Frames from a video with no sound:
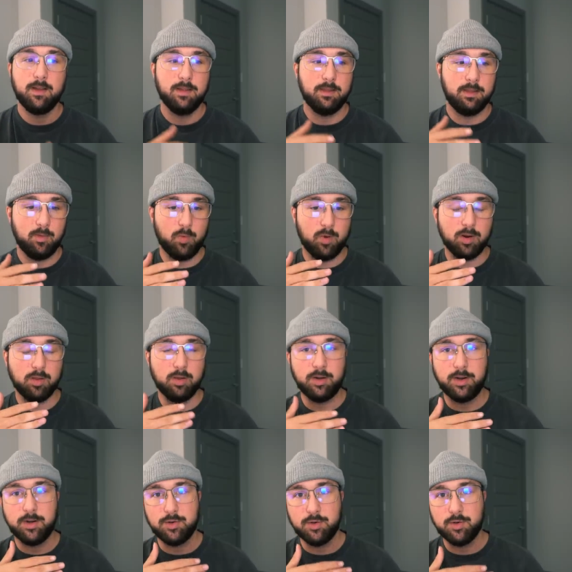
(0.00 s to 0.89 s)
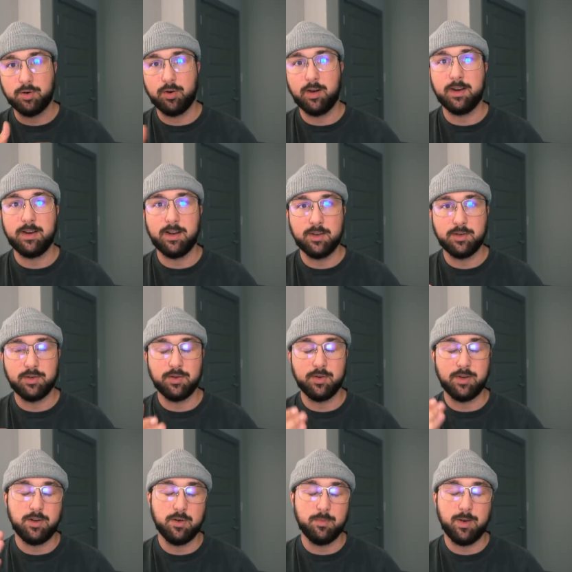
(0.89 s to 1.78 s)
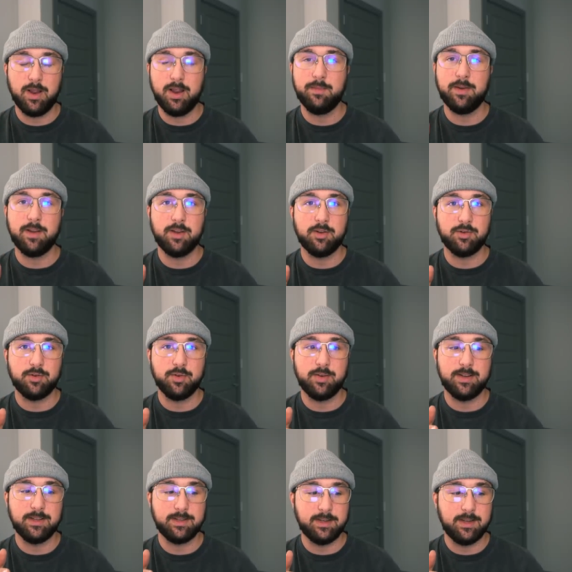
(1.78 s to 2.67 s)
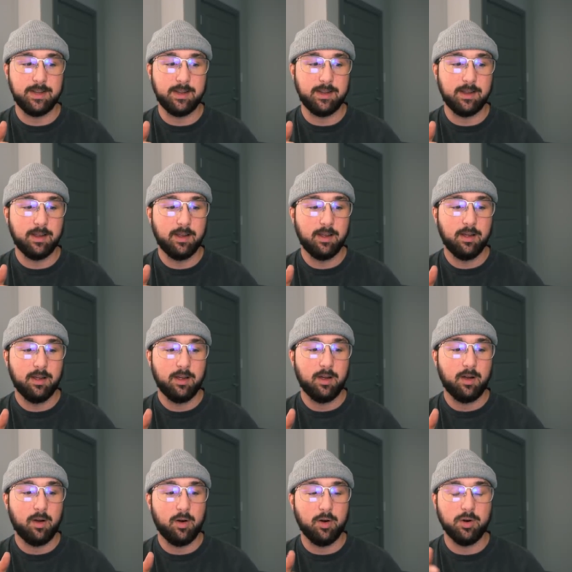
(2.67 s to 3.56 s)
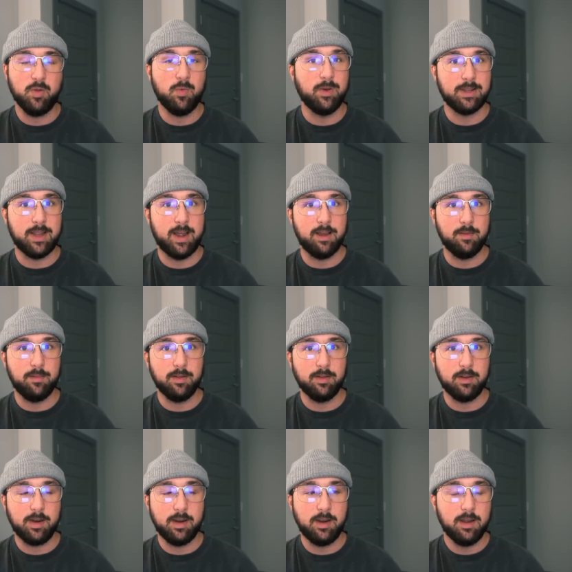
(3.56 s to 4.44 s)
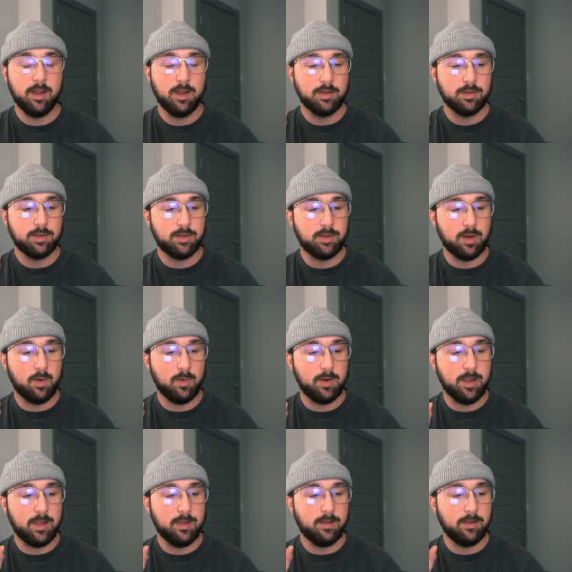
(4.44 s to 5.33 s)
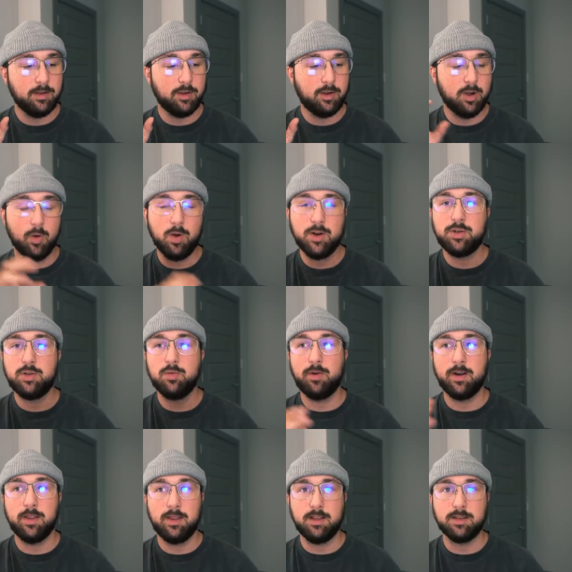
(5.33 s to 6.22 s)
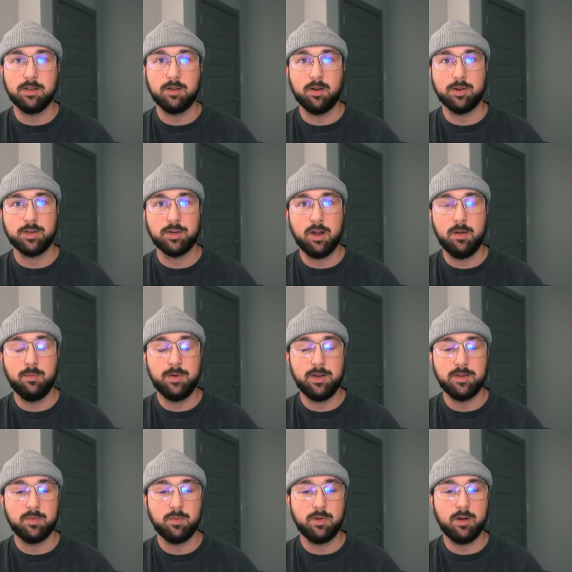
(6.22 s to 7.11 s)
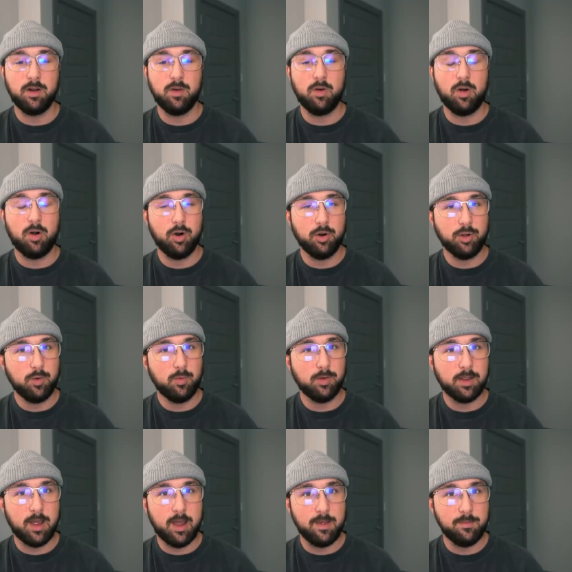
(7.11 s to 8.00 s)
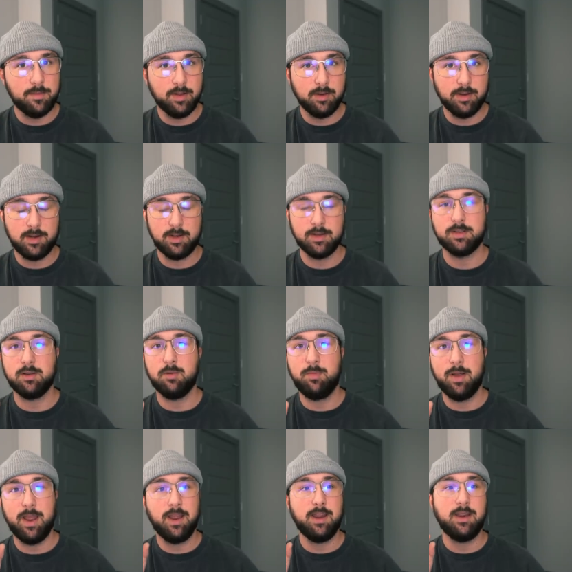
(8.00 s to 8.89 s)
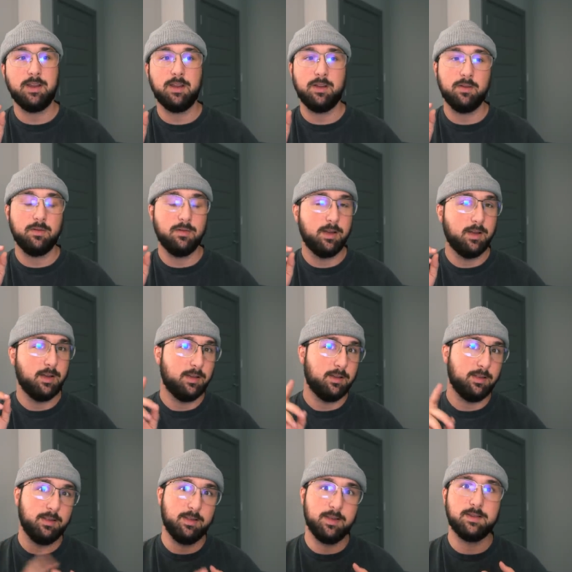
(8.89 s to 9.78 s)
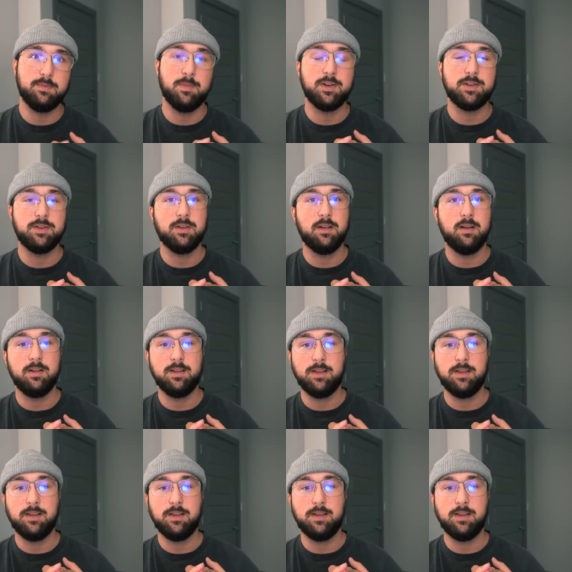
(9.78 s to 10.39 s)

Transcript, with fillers: they want to look at your credit history and your payment history to see are you a liability. So going to one of these large companies, they want to know are you a liability because they're paying you this much a